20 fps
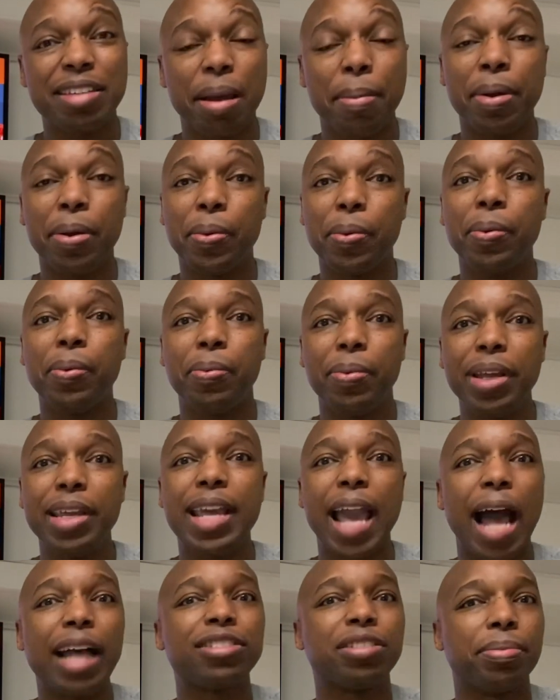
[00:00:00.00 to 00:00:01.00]
I mean, we
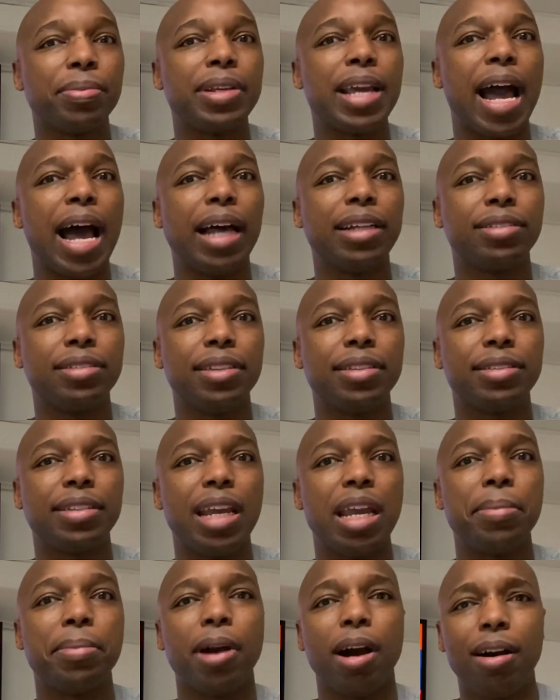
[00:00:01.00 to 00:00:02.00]
got some guys in this
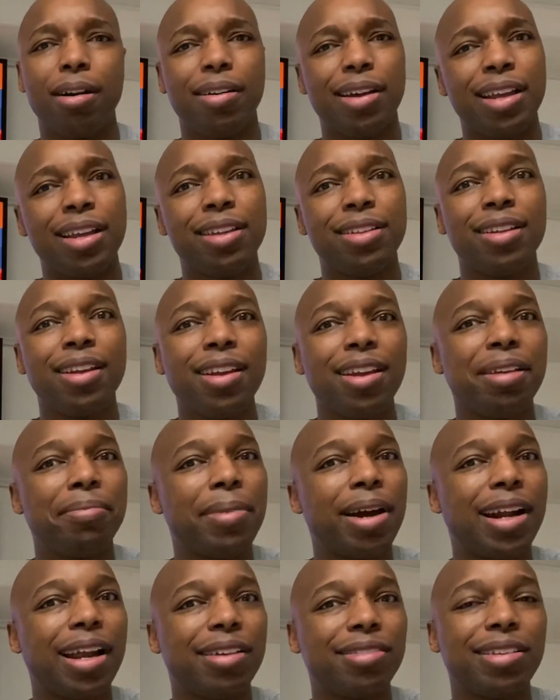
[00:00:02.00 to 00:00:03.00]
team. Oh, and
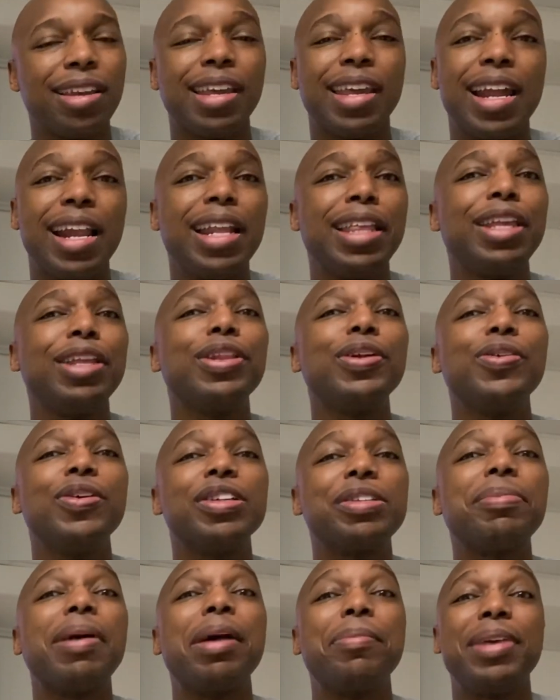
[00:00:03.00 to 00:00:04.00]
might I say, Kennedy
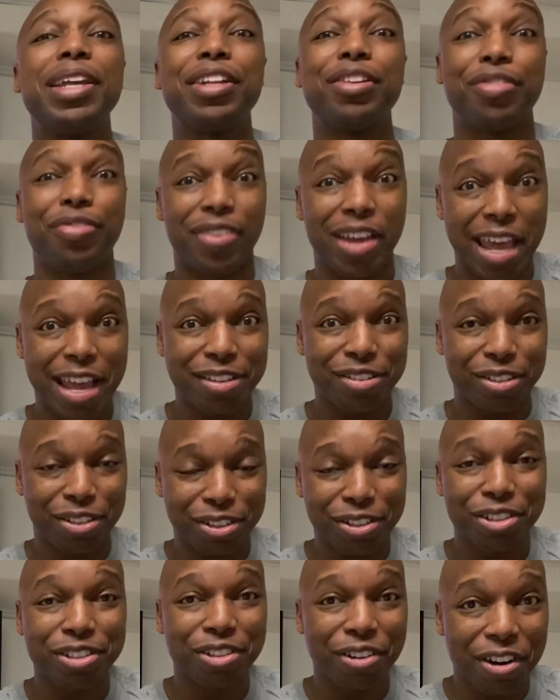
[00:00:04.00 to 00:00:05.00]
Lewis might be the
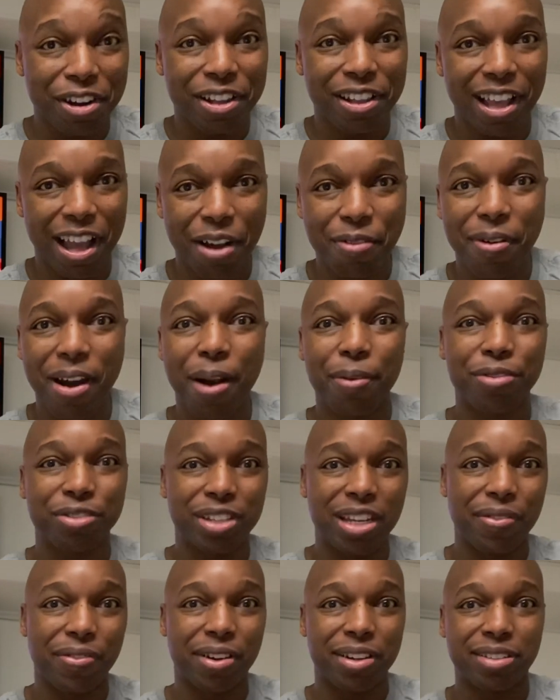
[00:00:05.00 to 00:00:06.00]
fastest straight line wide
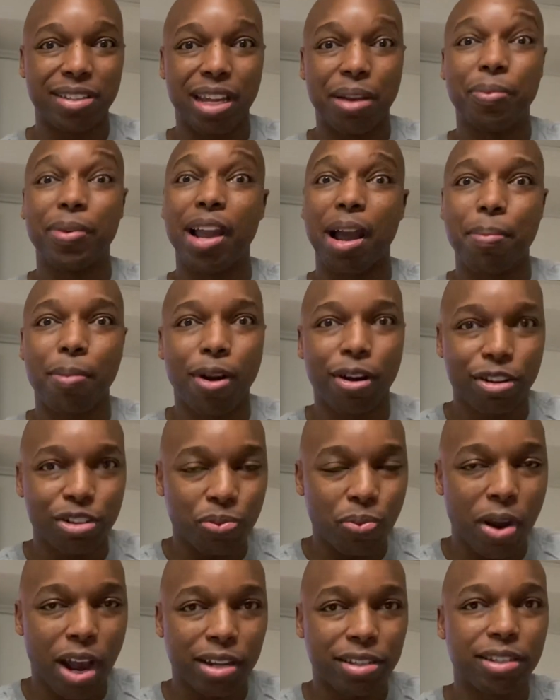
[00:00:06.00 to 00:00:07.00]
receiver in this team. We got Marcus
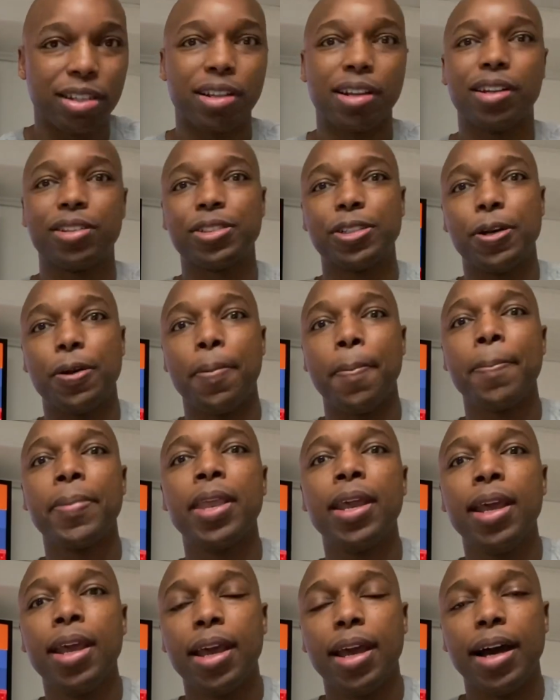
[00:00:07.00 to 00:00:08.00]
Washington also.
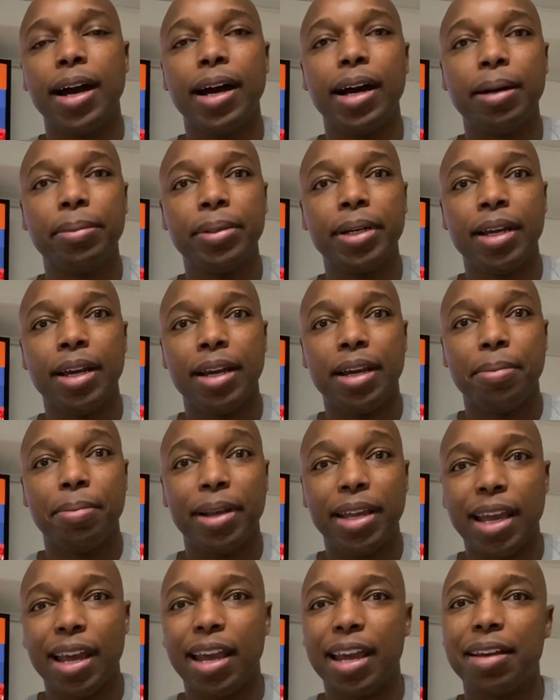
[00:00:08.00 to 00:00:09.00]

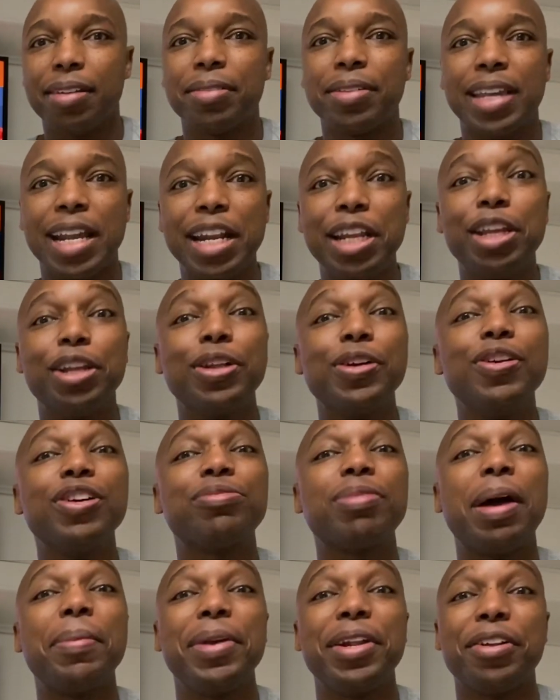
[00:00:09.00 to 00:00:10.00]
Kennedy Lewis
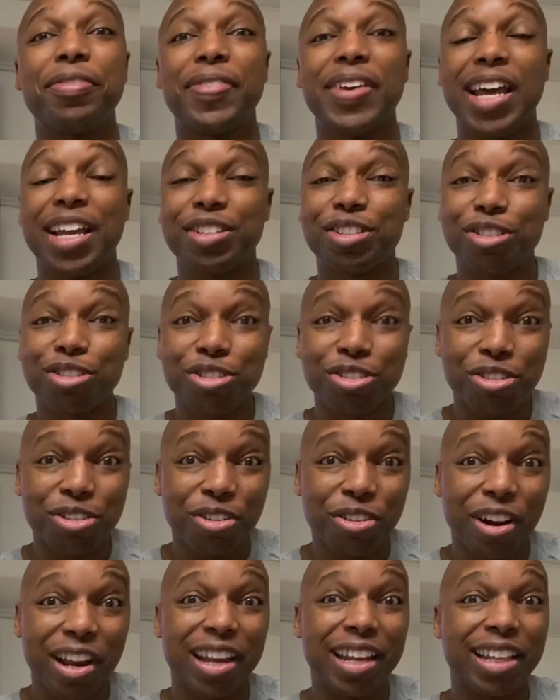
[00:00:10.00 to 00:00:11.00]
might be the fastest
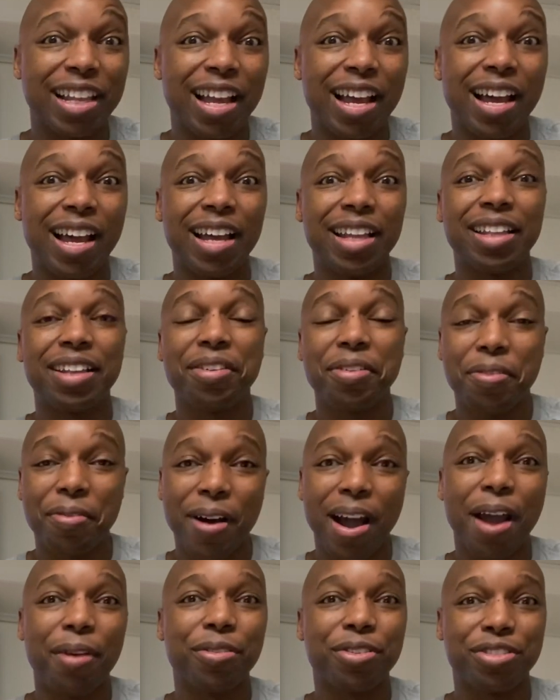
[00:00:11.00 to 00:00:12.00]
straight line
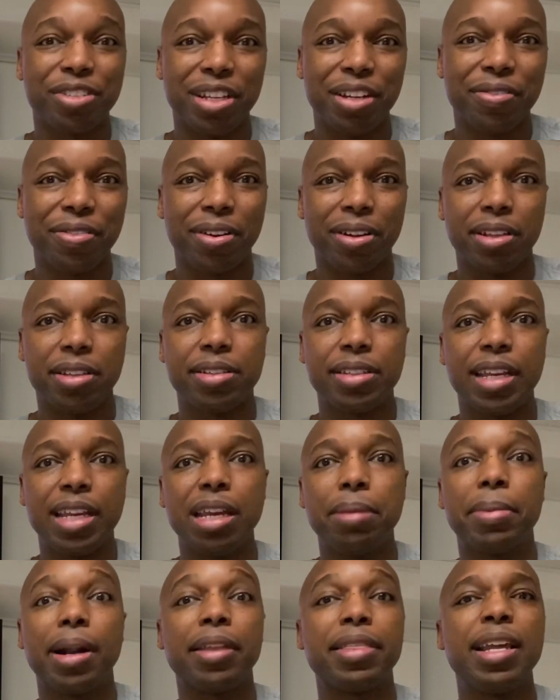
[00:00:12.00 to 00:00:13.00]
wide receiver on this
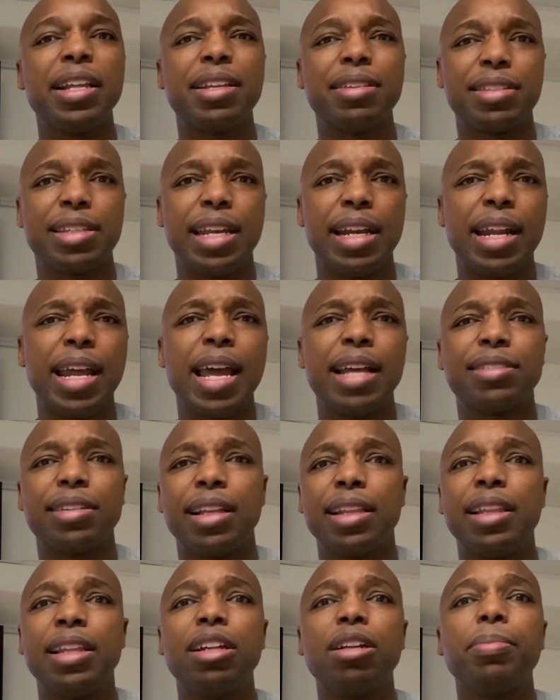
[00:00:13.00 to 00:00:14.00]
team, but I think this kid has a
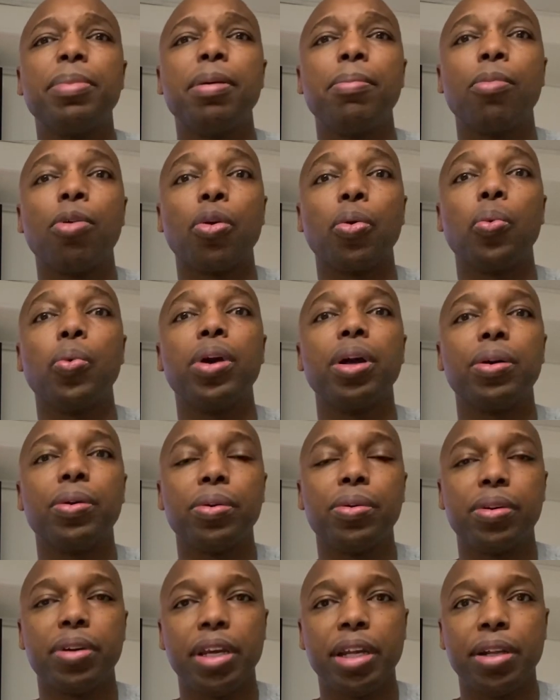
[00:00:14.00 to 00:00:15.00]
little bit more
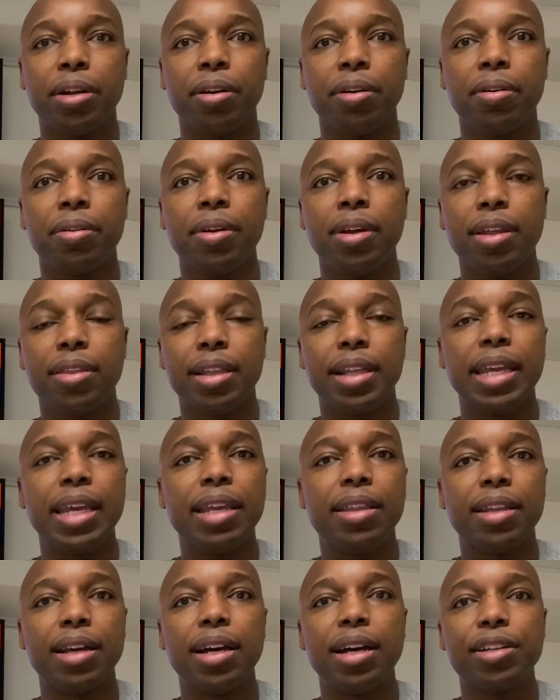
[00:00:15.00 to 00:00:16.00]
wiggle, you know, than he
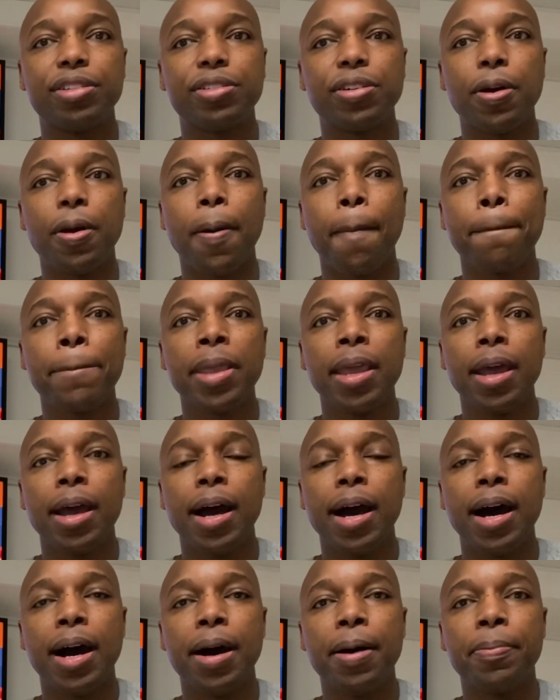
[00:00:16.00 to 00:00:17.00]
does. So,
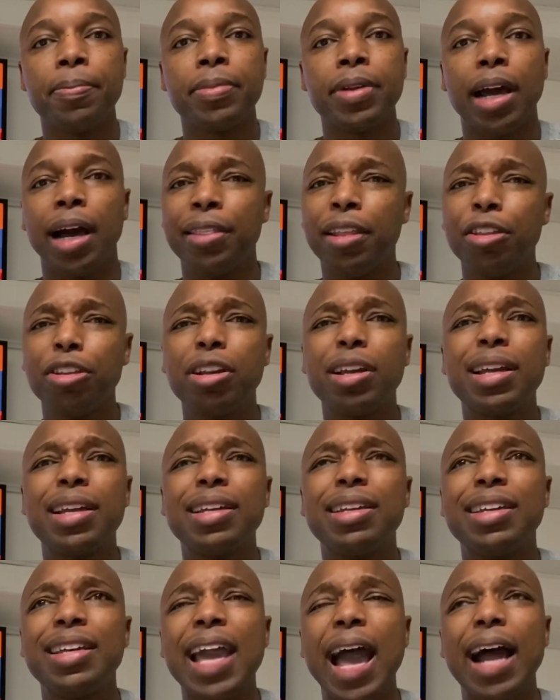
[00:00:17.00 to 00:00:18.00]
another
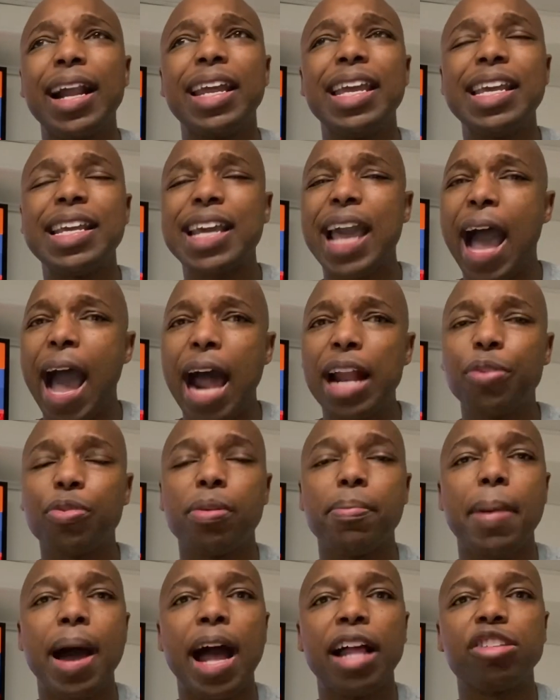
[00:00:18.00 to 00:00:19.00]
guy that he kind of
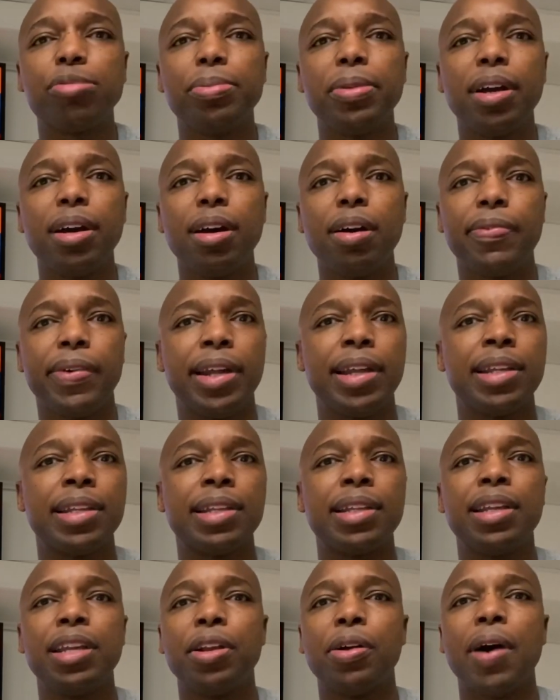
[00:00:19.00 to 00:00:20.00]
reminds me of,
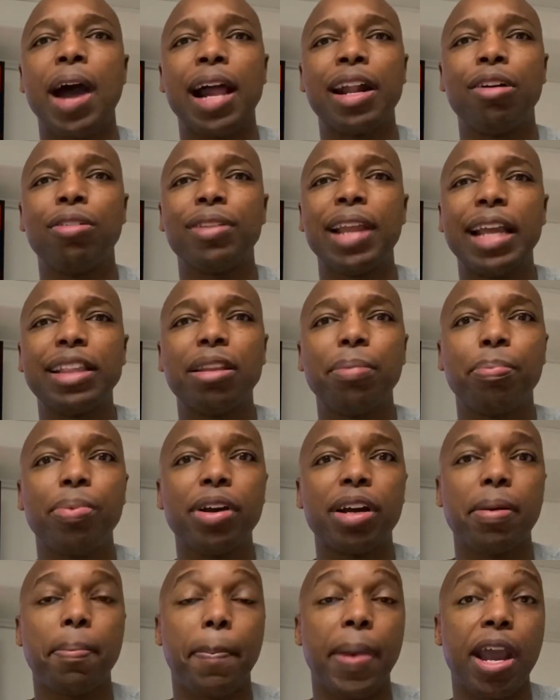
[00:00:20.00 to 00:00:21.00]
and, you know, I don't like to
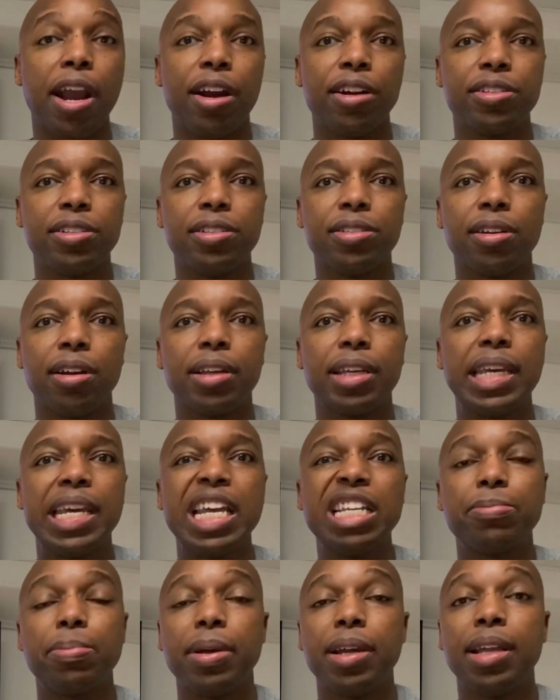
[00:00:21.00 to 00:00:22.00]
put comparisons on
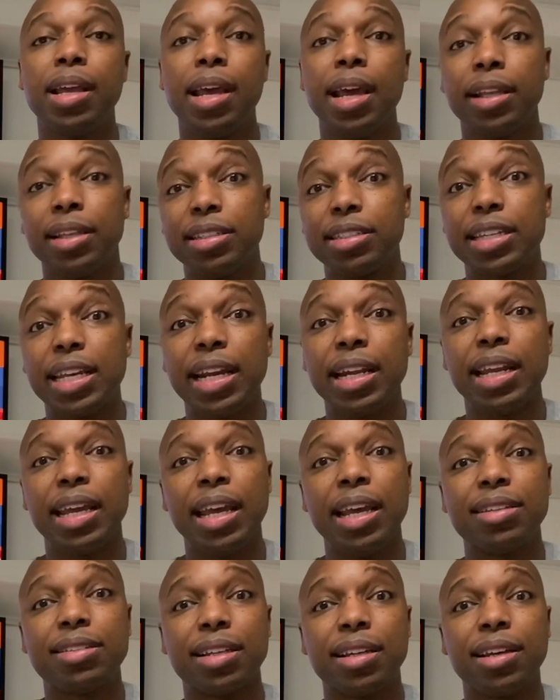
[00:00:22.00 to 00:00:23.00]
kids, but this kid
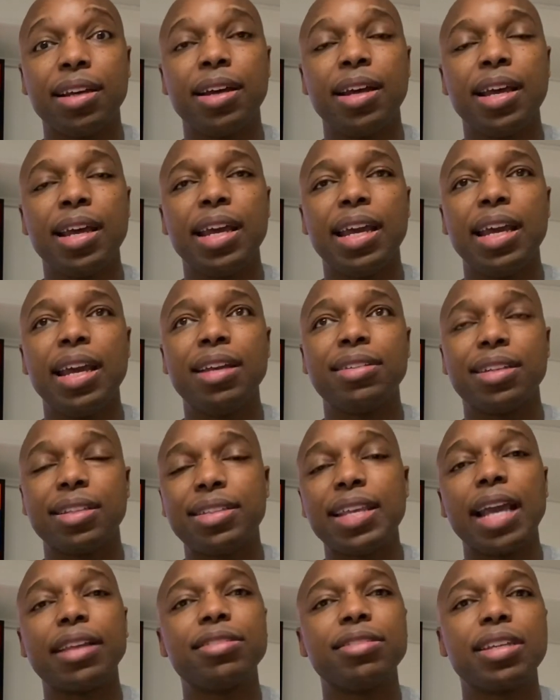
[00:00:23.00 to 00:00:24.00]
is a
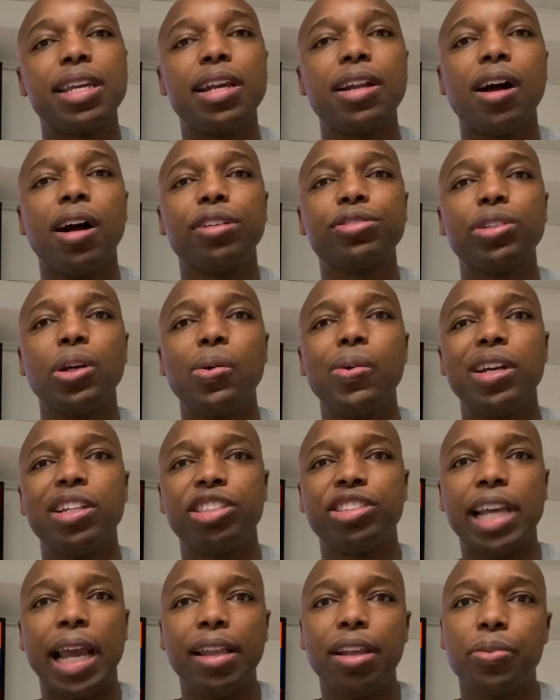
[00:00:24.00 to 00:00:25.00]
Texas kid also,
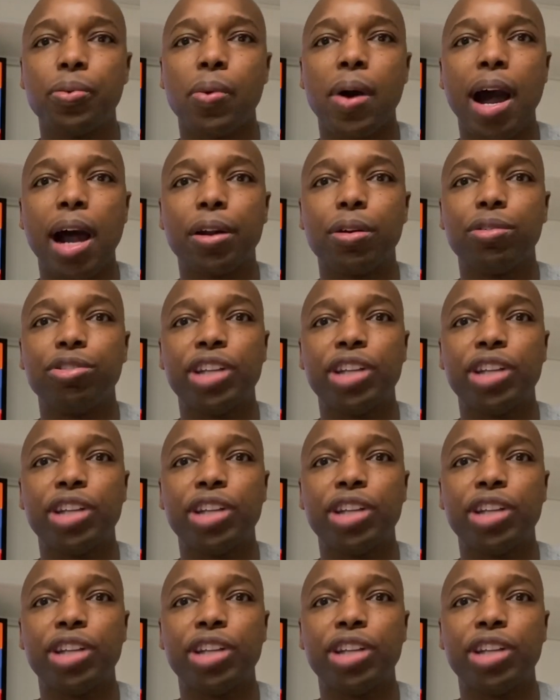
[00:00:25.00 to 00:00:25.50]
is Jalen Waddle.